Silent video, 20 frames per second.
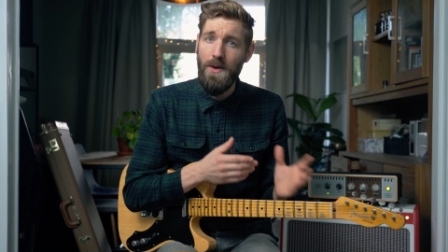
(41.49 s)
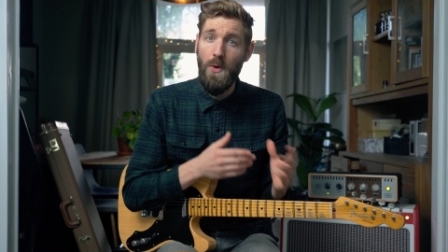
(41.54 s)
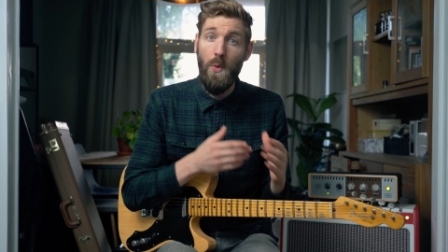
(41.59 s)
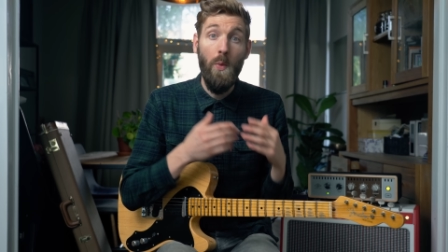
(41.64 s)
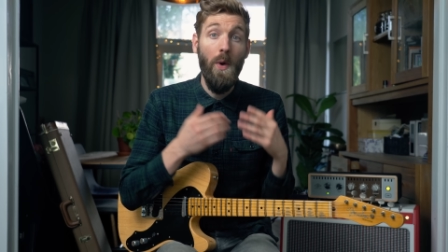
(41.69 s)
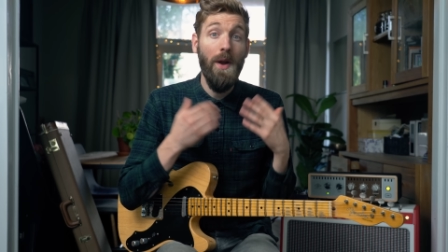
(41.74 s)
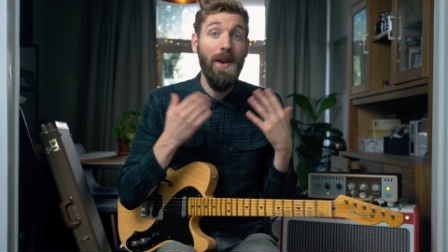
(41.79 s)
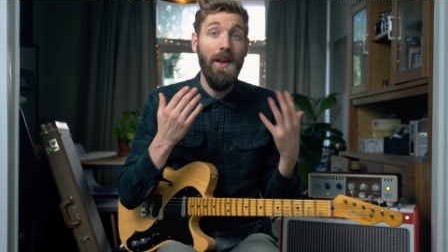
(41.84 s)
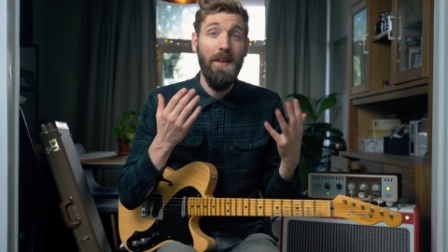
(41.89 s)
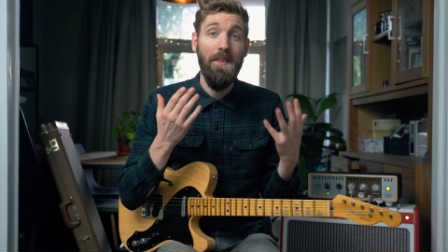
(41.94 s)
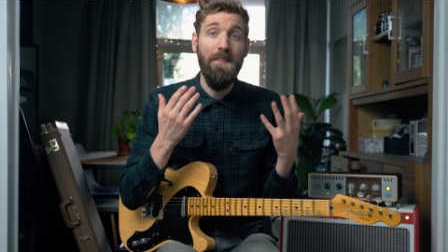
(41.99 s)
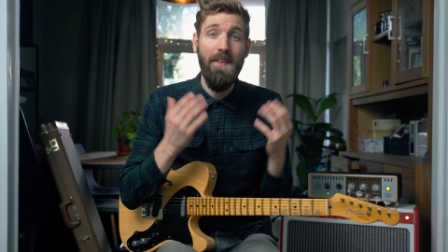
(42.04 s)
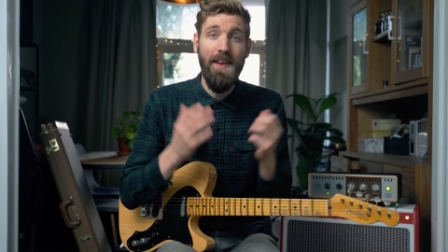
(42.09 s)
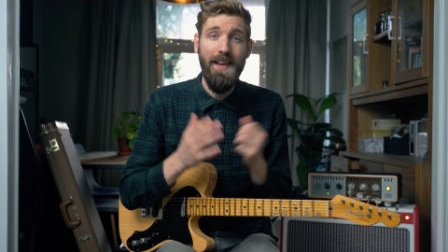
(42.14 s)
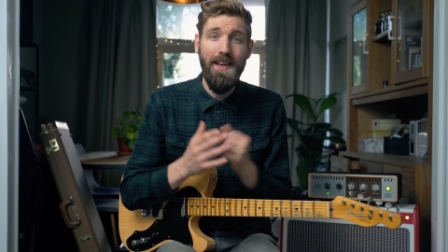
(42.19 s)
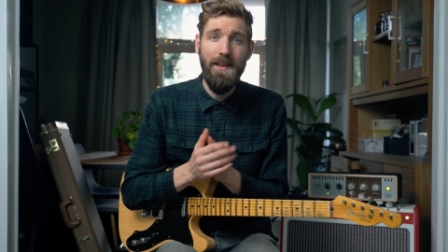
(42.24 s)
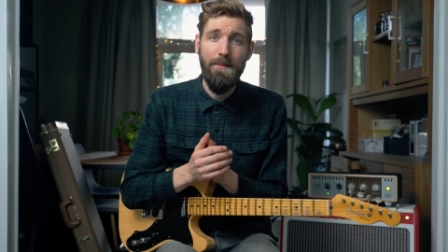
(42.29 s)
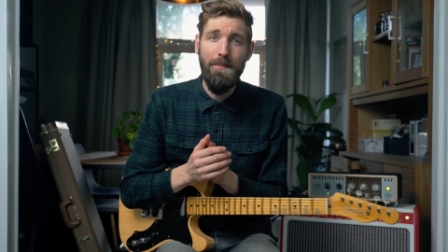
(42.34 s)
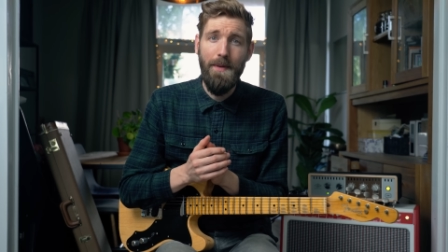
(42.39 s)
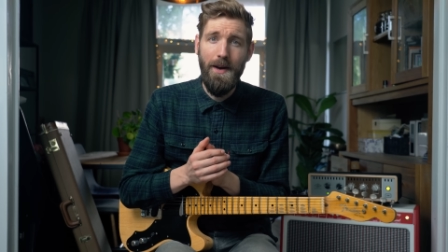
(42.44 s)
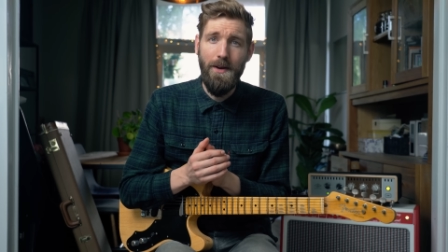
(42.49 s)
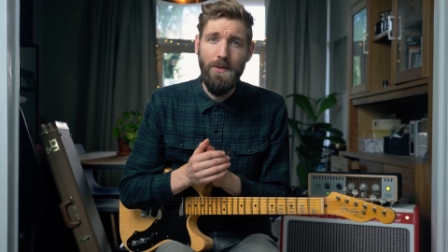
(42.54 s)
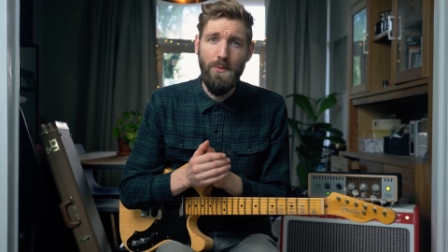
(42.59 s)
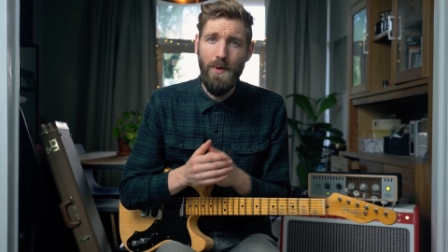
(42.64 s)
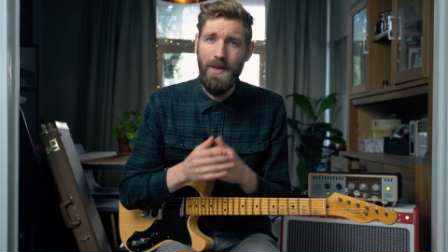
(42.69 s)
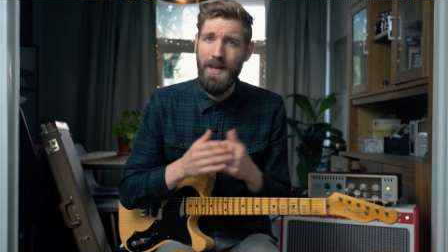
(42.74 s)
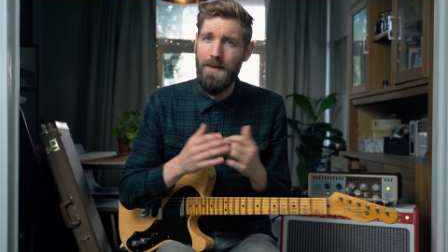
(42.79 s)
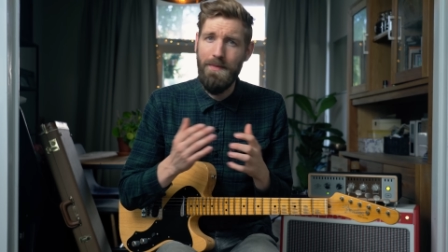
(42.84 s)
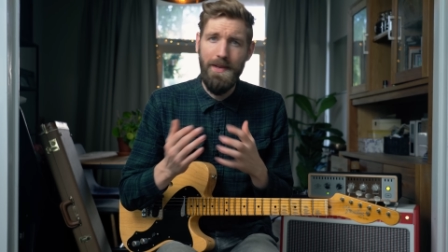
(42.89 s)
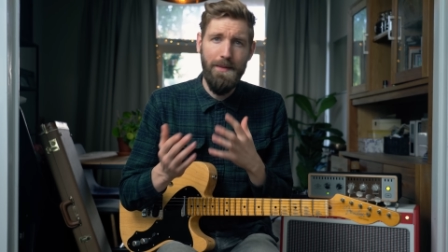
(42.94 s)
what I think about
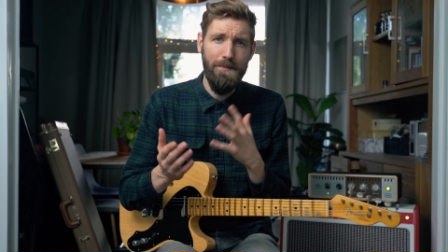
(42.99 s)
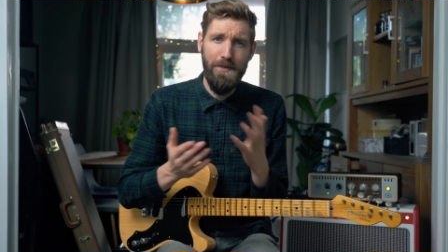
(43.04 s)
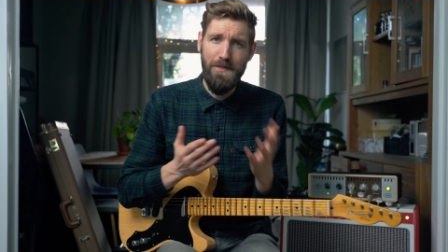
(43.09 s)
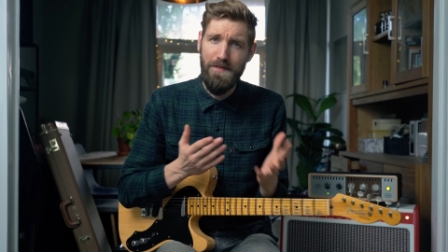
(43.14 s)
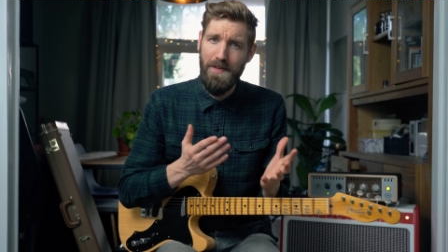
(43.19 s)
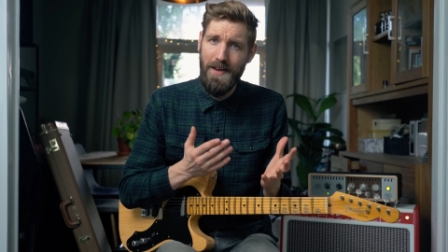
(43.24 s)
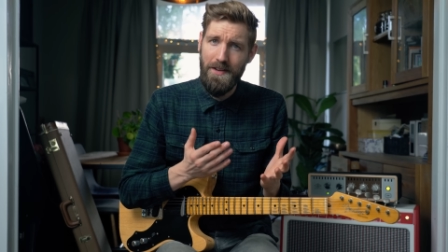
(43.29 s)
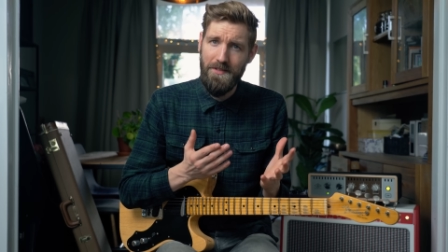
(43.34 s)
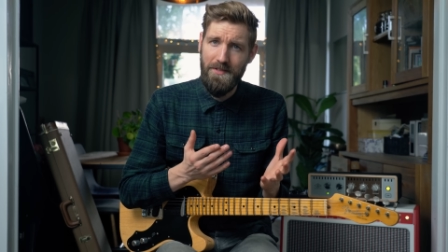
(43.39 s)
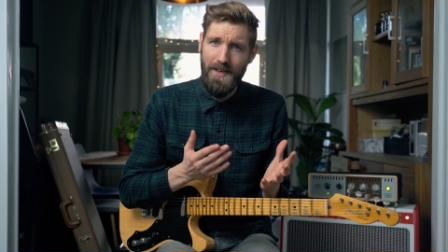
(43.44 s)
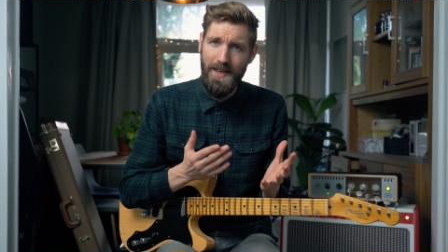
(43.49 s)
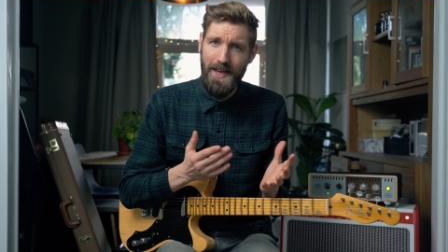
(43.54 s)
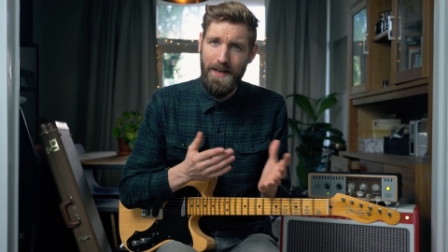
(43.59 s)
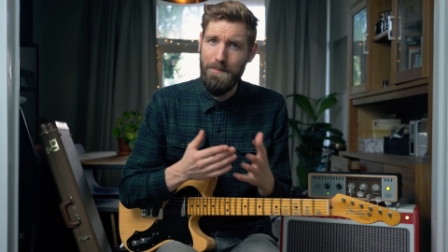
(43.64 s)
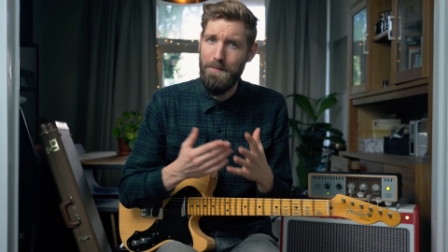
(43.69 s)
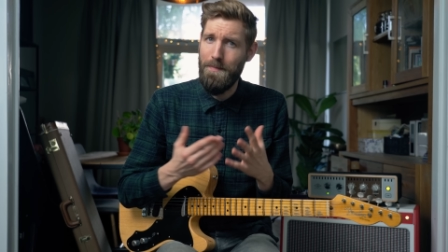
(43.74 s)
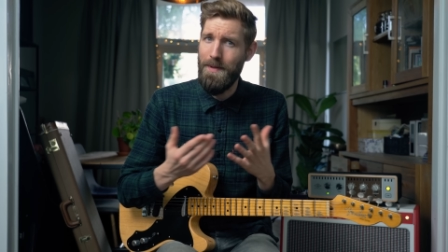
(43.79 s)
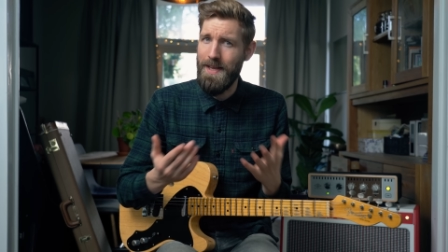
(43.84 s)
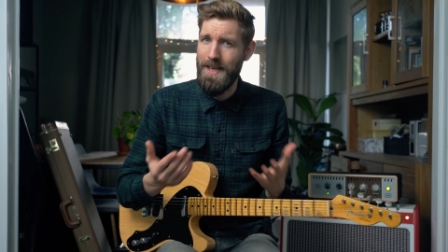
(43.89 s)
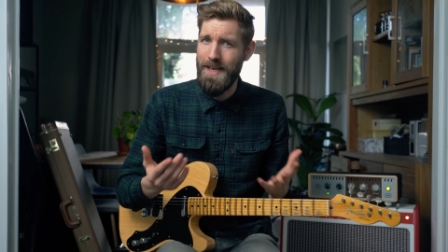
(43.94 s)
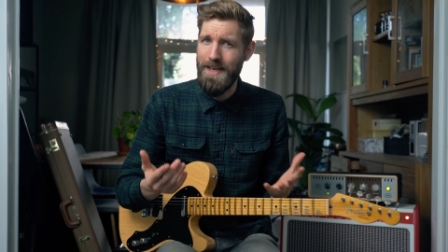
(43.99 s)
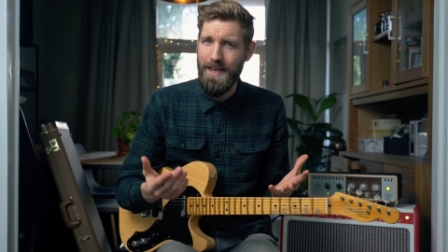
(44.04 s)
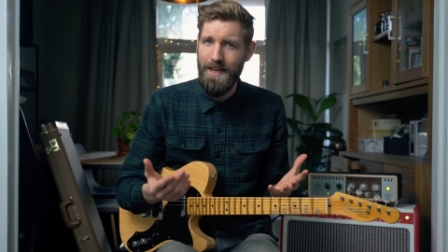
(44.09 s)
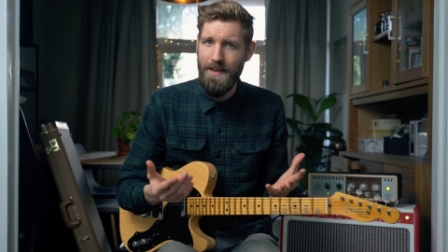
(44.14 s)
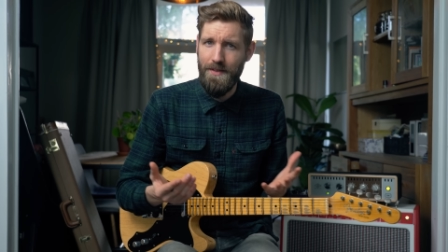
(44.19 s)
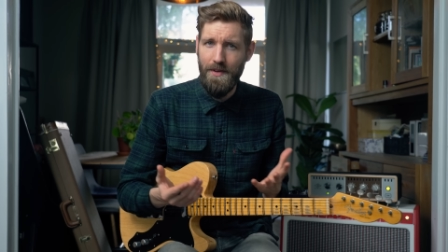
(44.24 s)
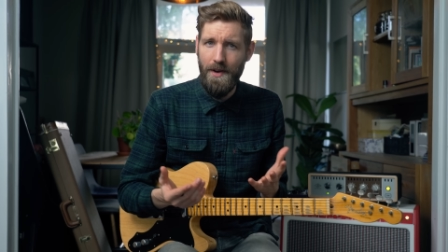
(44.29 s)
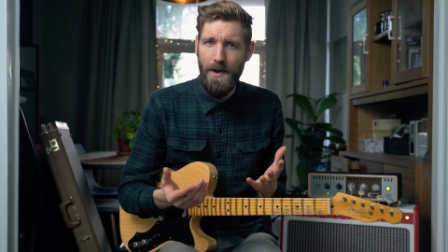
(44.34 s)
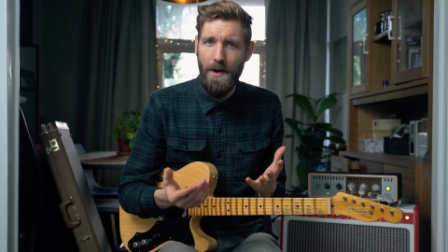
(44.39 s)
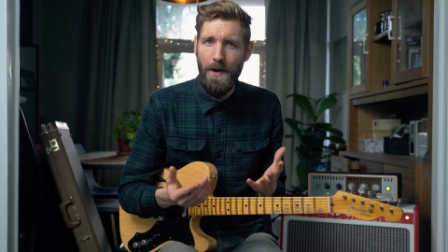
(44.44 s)
when I'm improvising and playing
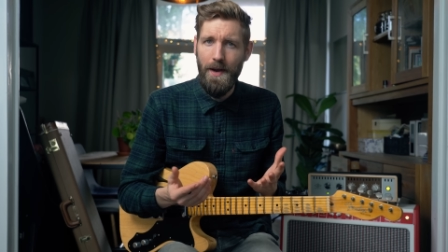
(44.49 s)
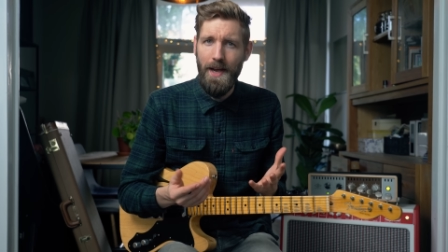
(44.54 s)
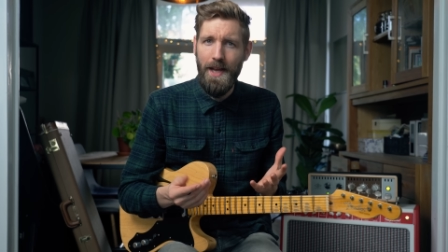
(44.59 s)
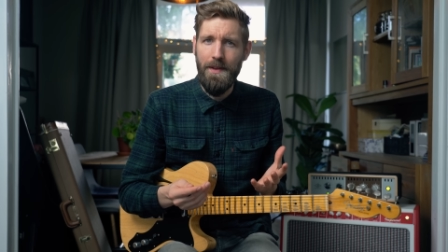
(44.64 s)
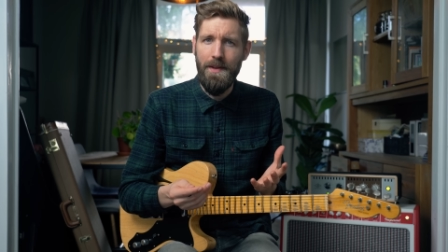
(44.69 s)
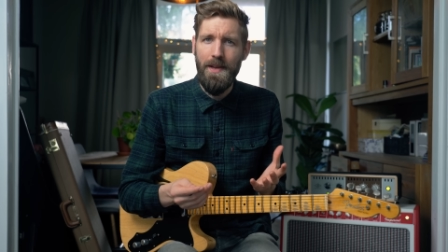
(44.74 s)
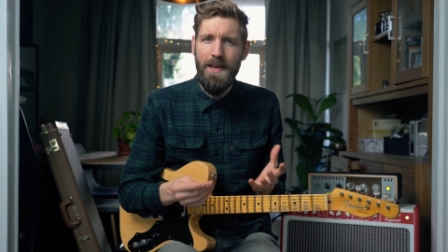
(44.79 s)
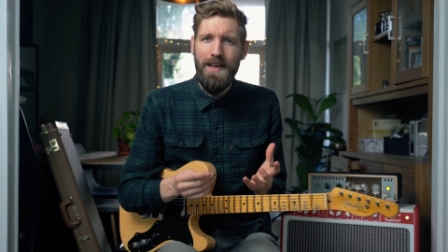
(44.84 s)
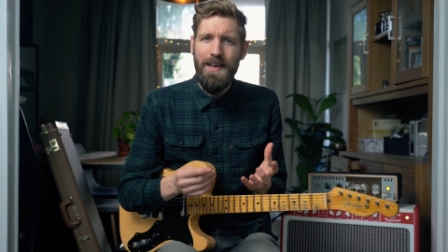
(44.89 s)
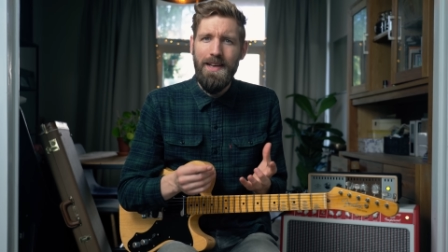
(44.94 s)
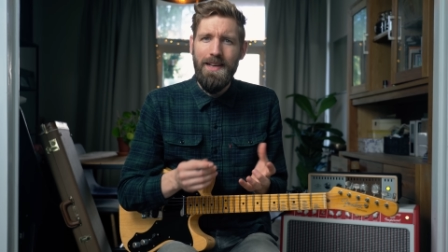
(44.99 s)
guitar, and